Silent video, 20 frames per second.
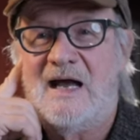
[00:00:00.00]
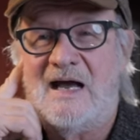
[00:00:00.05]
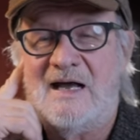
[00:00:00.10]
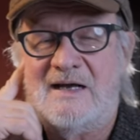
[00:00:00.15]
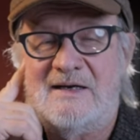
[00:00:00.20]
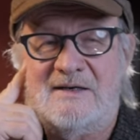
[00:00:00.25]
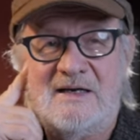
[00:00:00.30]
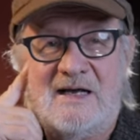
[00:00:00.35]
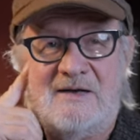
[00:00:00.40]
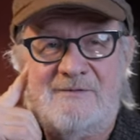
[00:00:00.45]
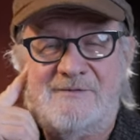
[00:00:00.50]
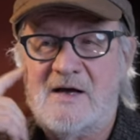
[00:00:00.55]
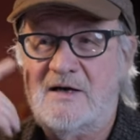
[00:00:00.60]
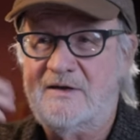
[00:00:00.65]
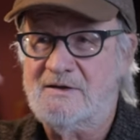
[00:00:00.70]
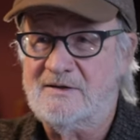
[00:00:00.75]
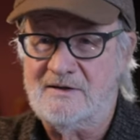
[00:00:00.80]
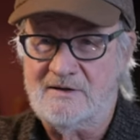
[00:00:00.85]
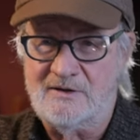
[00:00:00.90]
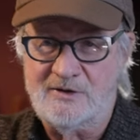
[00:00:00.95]
I, I
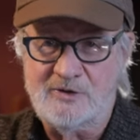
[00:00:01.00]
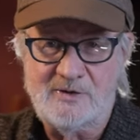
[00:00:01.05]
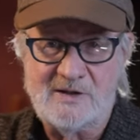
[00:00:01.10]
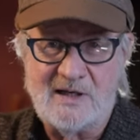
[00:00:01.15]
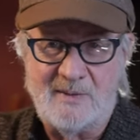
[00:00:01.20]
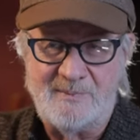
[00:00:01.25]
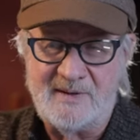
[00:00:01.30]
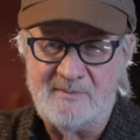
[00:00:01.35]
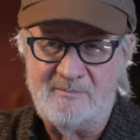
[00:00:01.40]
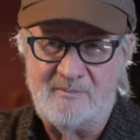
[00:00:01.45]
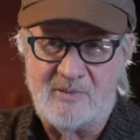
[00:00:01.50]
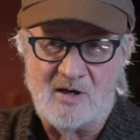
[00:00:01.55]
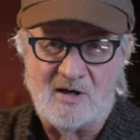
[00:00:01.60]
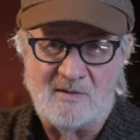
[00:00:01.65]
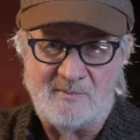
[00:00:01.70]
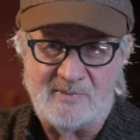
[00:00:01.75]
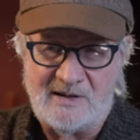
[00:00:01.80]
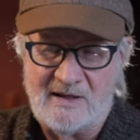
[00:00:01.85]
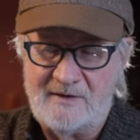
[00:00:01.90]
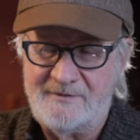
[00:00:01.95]
found a little Luke up in
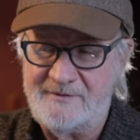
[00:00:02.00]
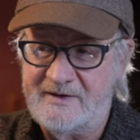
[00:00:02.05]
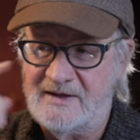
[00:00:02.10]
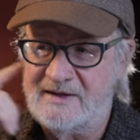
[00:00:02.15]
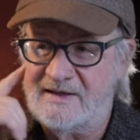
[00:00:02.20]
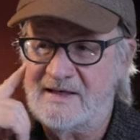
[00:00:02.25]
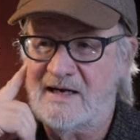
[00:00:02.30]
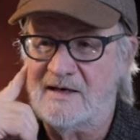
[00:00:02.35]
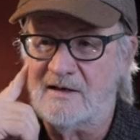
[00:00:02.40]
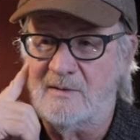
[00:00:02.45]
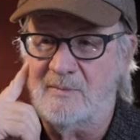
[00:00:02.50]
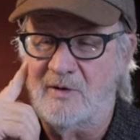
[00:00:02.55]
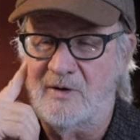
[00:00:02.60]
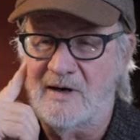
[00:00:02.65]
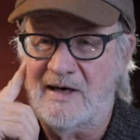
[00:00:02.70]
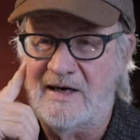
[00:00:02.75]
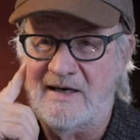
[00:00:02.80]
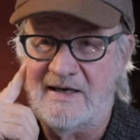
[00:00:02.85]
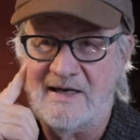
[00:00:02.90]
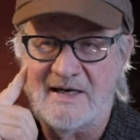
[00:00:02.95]
Bald Bluff in the Kettle
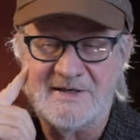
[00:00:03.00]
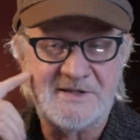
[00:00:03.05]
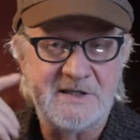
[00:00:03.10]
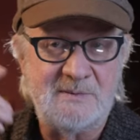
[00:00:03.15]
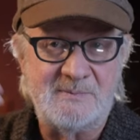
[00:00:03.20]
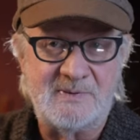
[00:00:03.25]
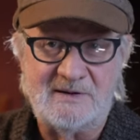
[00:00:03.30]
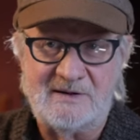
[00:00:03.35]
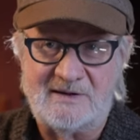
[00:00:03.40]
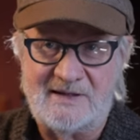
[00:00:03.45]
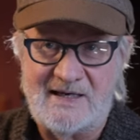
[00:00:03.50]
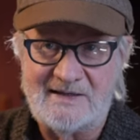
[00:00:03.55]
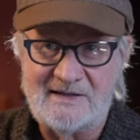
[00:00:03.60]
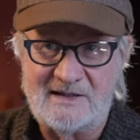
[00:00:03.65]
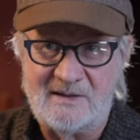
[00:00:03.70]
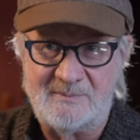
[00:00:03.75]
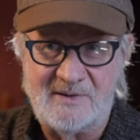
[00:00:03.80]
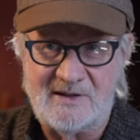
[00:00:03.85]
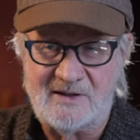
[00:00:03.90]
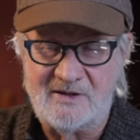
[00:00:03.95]
Moraine. I simply liked
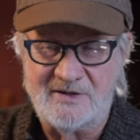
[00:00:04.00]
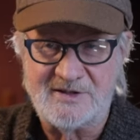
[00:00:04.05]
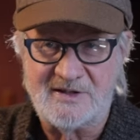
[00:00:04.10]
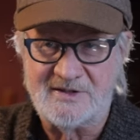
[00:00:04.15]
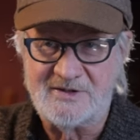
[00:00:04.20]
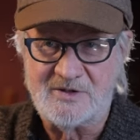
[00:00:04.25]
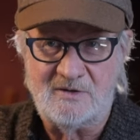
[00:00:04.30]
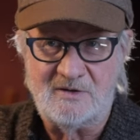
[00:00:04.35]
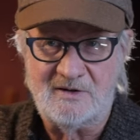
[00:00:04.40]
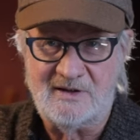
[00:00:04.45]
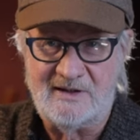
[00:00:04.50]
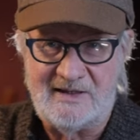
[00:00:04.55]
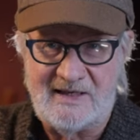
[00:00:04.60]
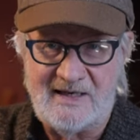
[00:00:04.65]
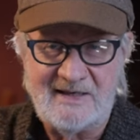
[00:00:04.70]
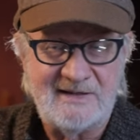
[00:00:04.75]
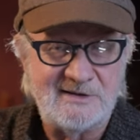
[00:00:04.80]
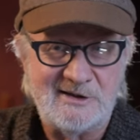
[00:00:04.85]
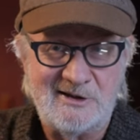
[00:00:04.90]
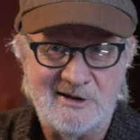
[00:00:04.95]
it because it's only
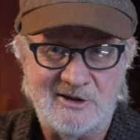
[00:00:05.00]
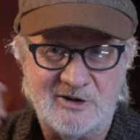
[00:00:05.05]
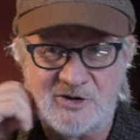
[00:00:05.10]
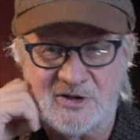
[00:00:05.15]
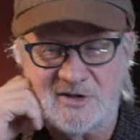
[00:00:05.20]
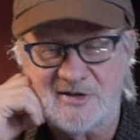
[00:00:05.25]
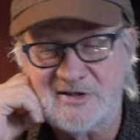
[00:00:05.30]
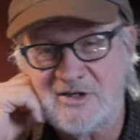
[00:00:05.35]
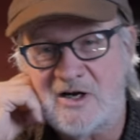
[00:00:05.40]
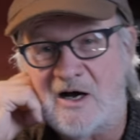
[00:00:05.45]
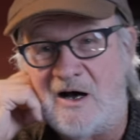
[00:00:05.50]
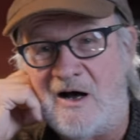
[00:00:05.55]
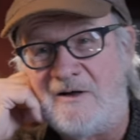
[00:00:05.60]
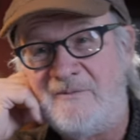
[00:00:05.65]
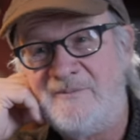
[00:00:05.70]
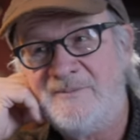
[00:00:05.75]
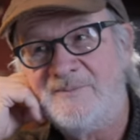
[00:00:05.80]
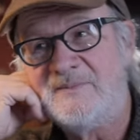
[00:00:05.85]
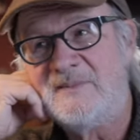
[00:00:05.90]
18 inches tall.